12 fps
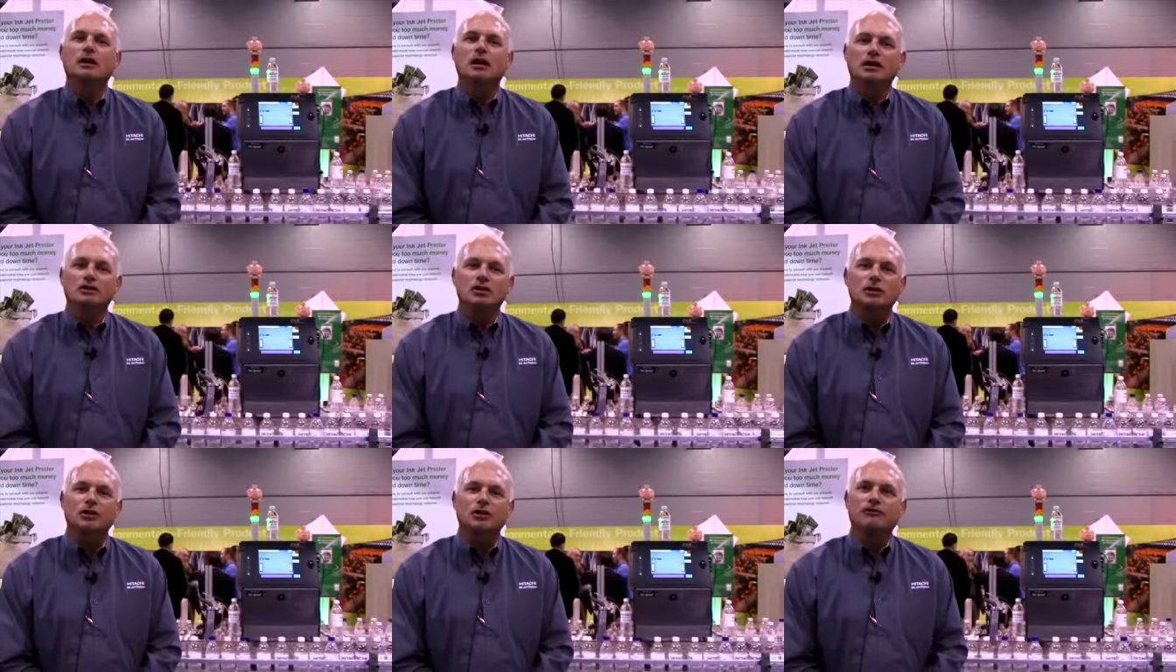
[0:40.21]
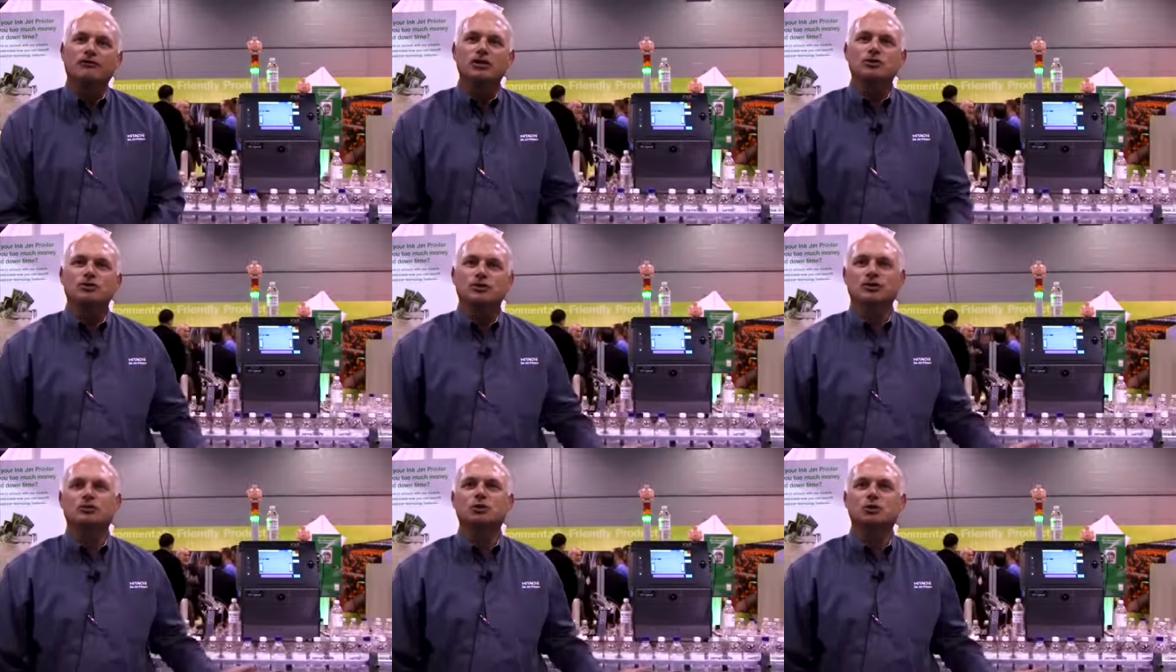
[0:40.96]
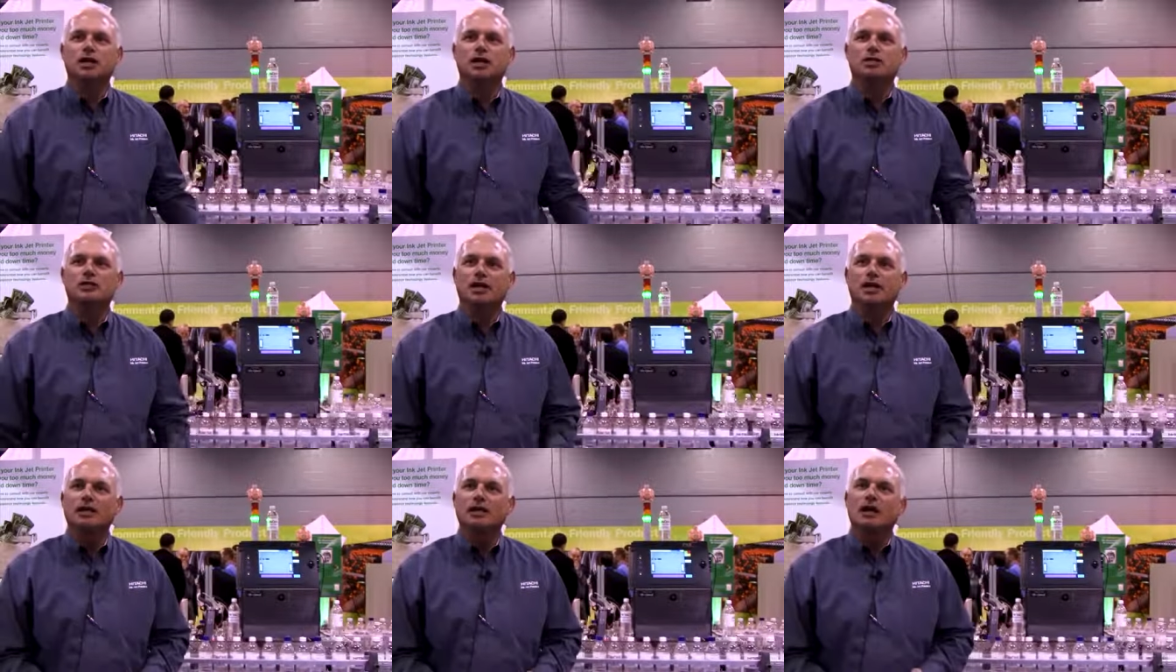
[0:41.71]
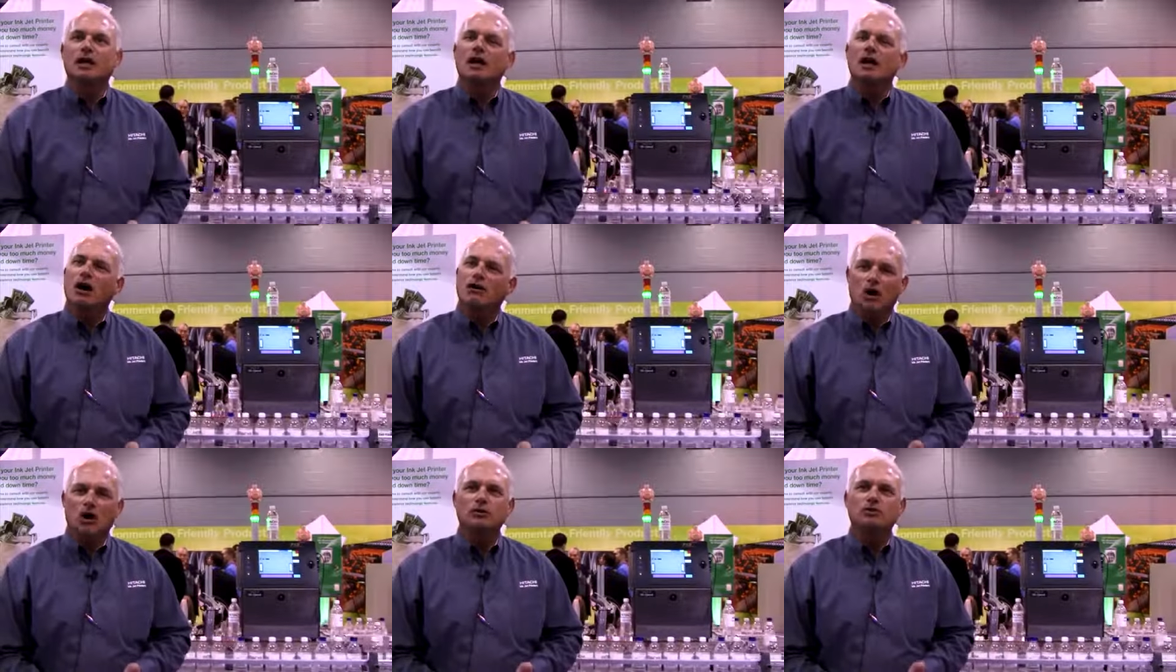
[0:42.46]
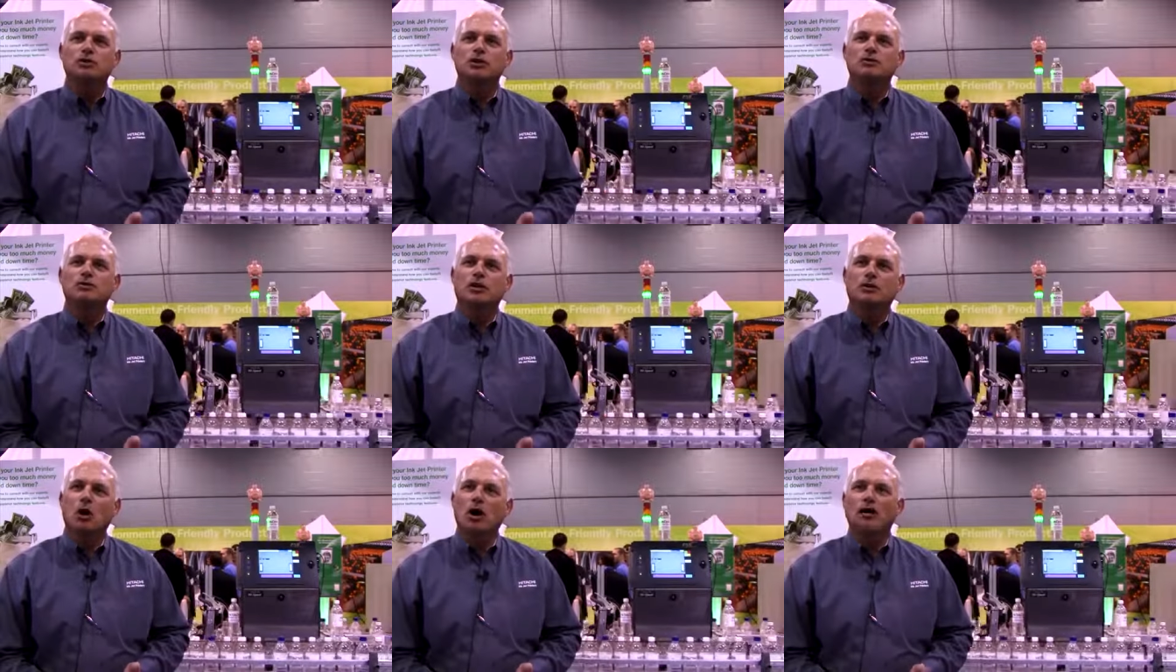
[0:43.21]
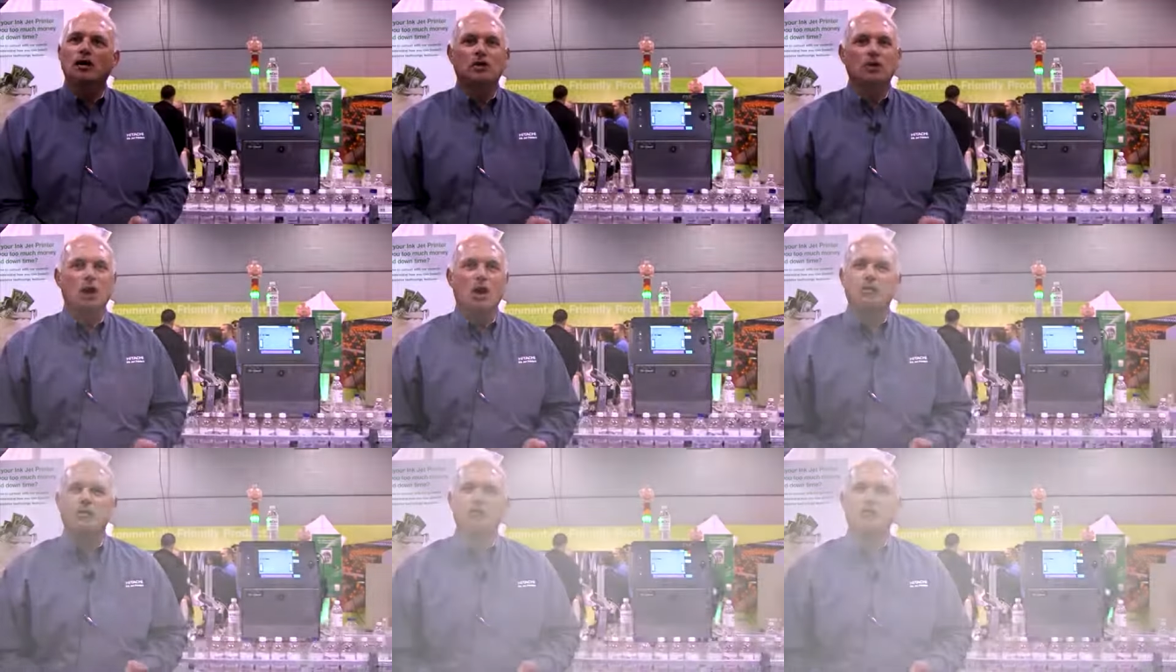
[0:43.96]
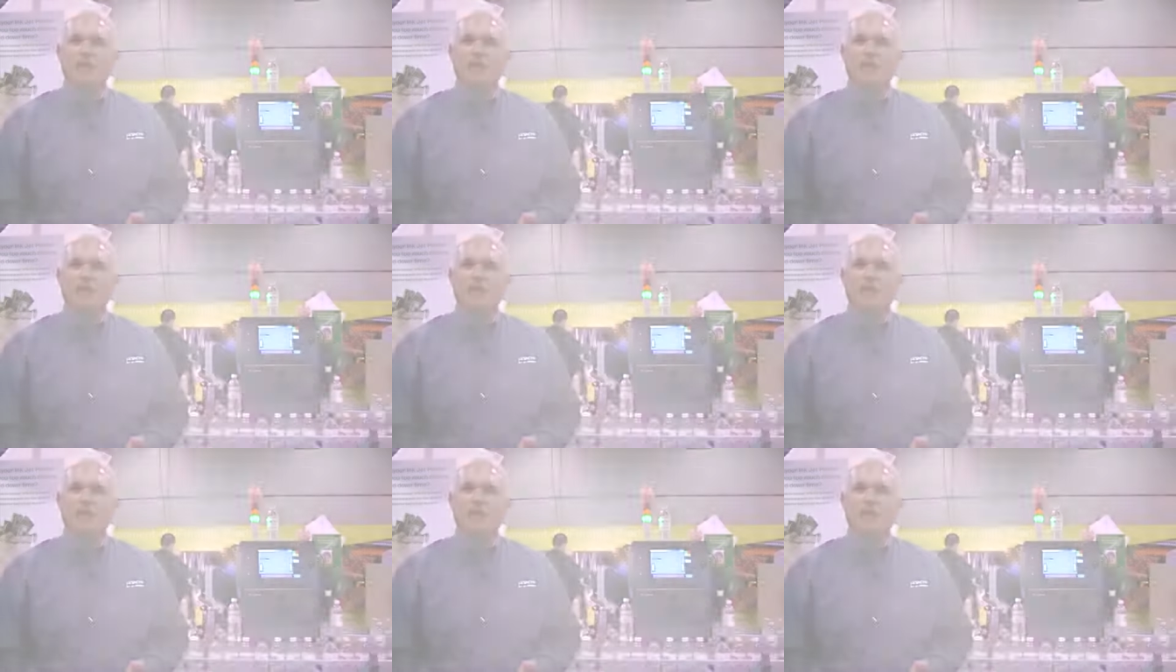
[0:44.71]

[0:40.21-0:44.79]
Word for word: Uh, some of the features of this machine is that of all the machines on the market, it will cost